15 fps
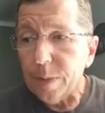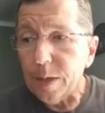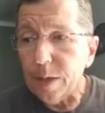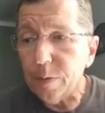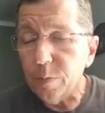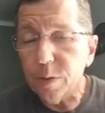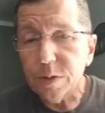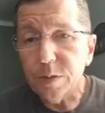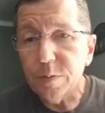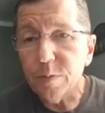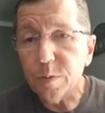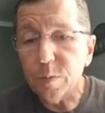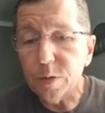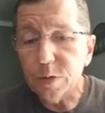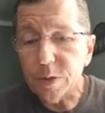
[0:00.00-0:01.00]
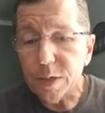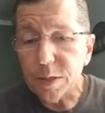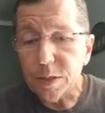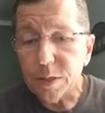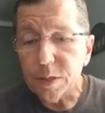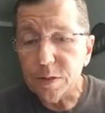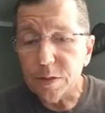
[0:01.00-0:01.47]
And what's even more
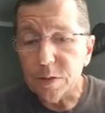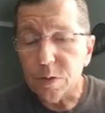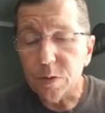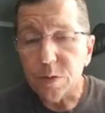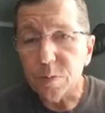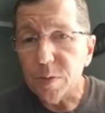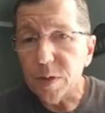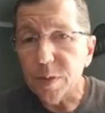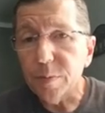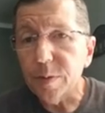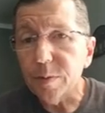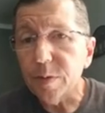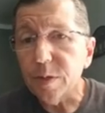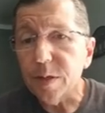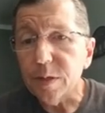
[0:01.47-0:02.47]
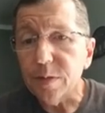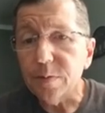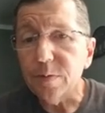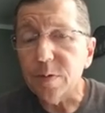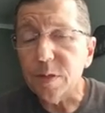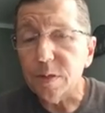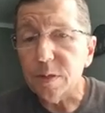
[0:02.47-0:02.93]
tragic is that there's many people that
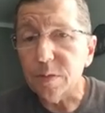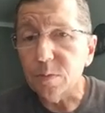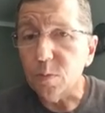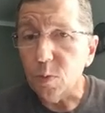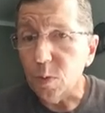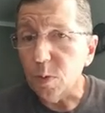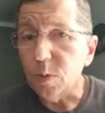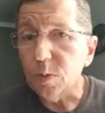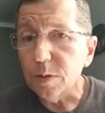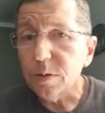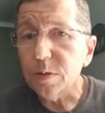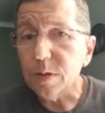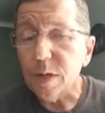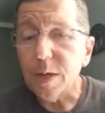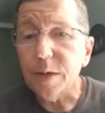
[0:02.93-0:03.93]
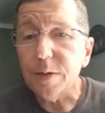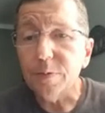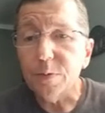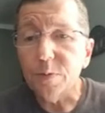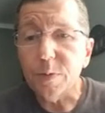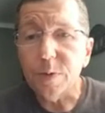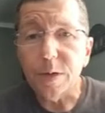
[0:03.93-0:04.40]
leave this world, this
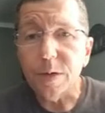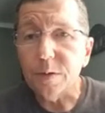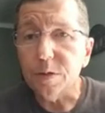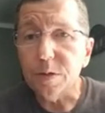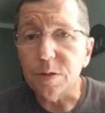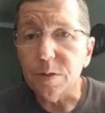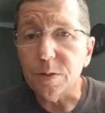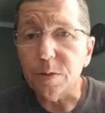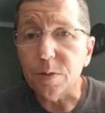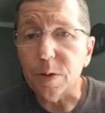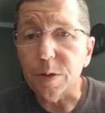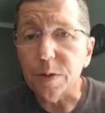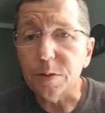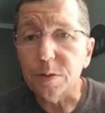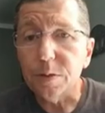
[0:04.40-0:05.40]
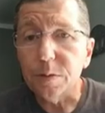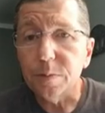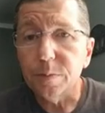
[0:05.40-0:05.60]
life, without Jesus Christ.